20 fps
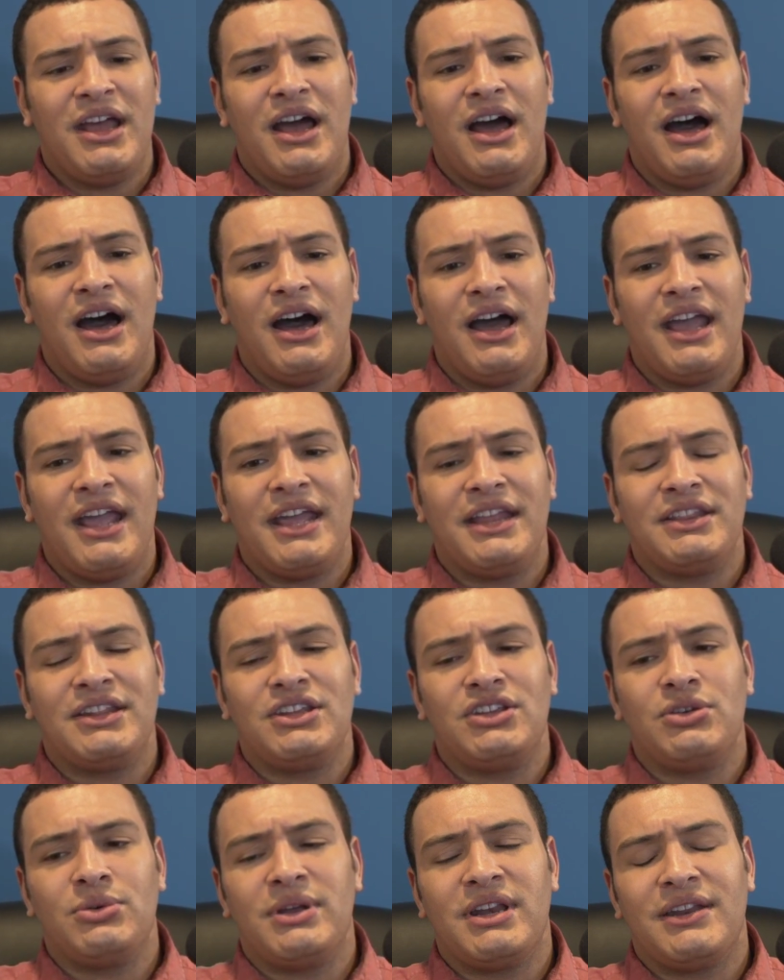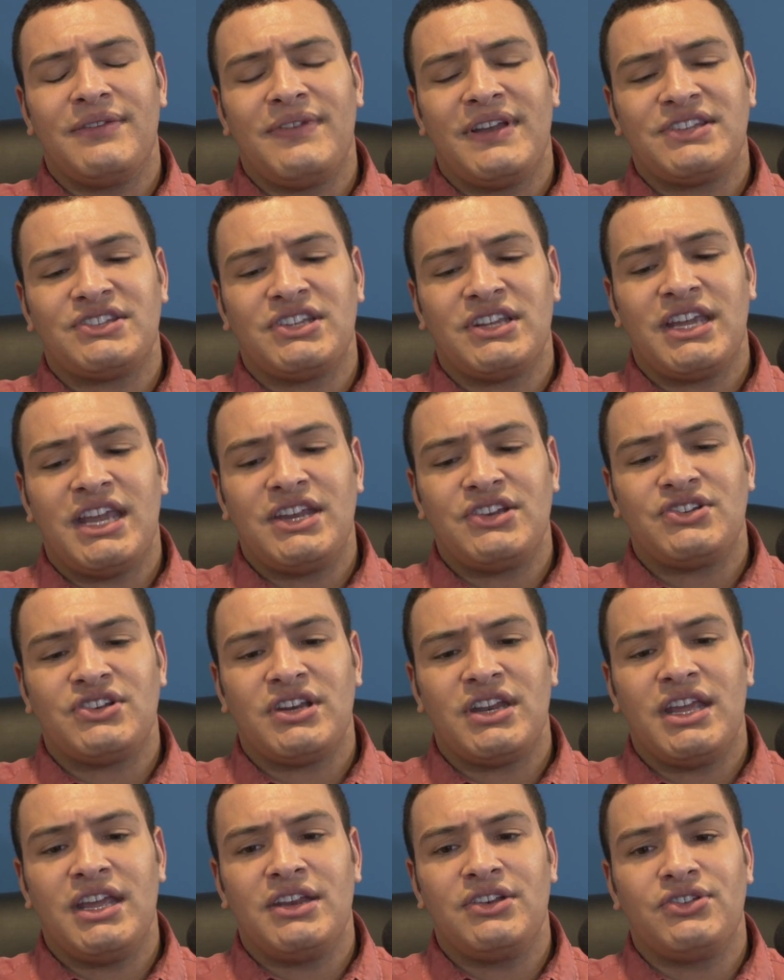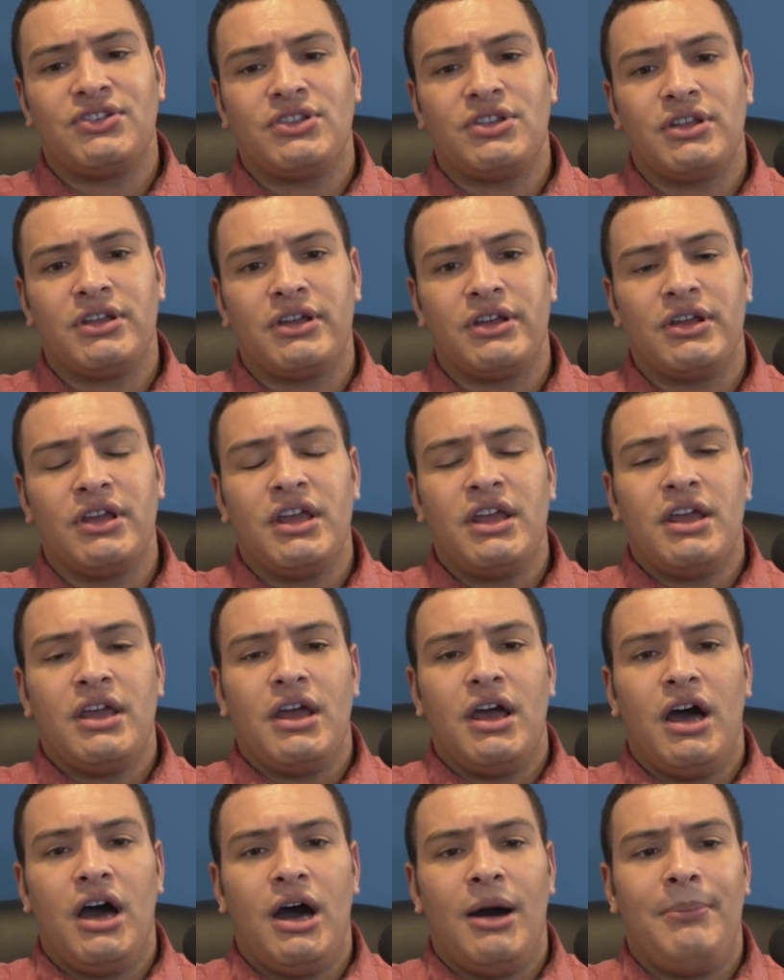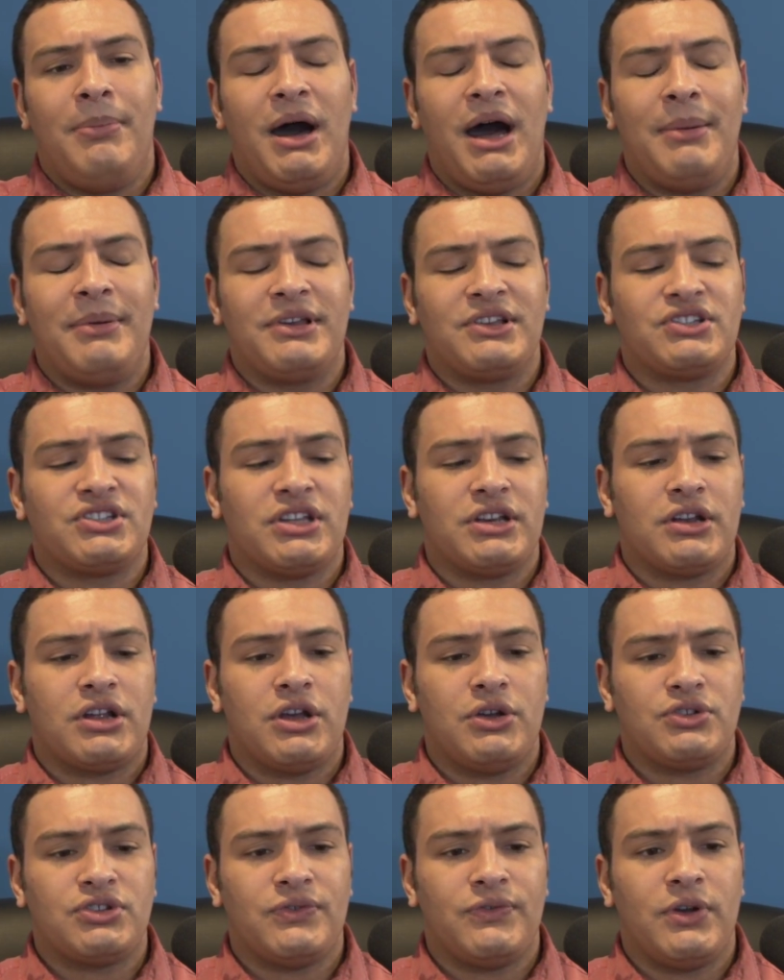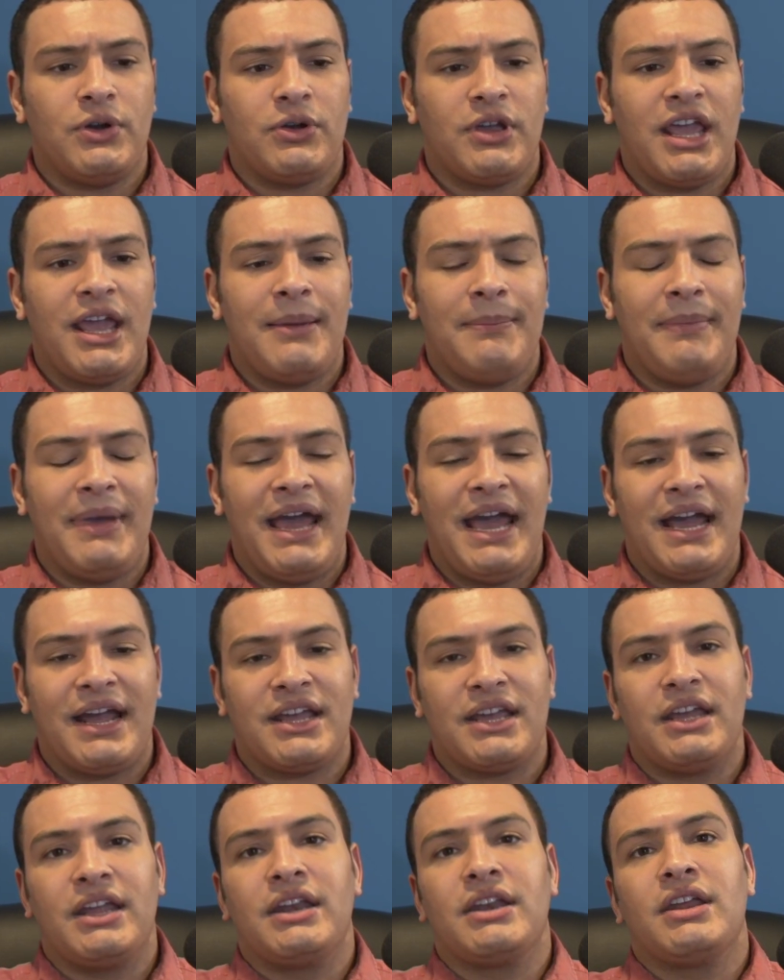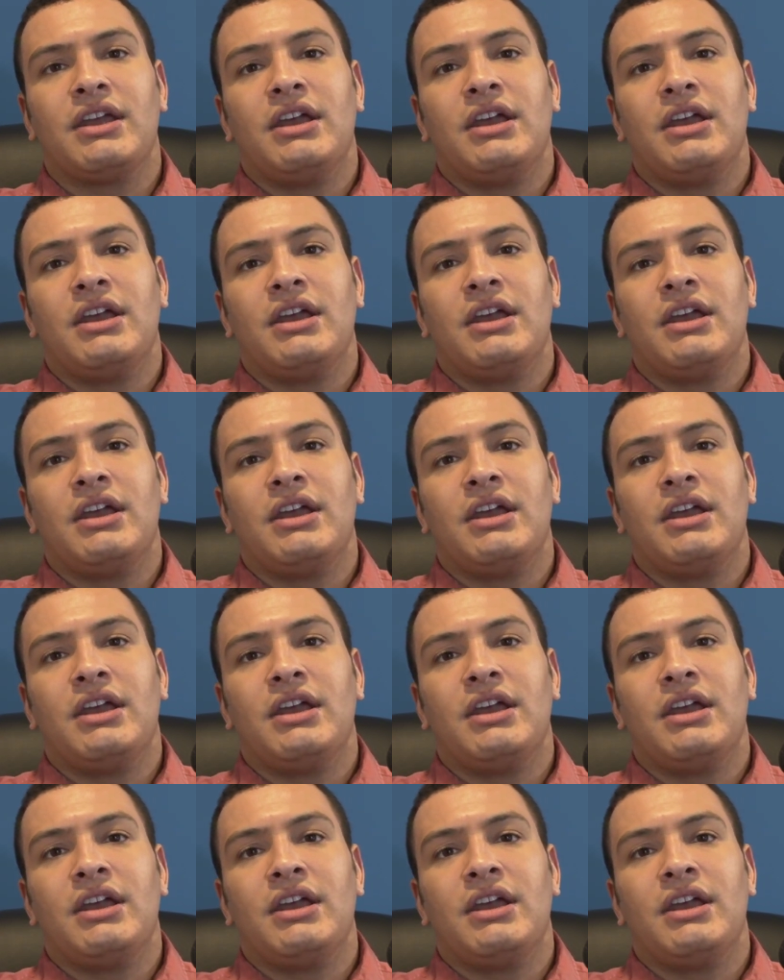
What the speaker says: And the UN investigation into the bombings in Kosovo came back, and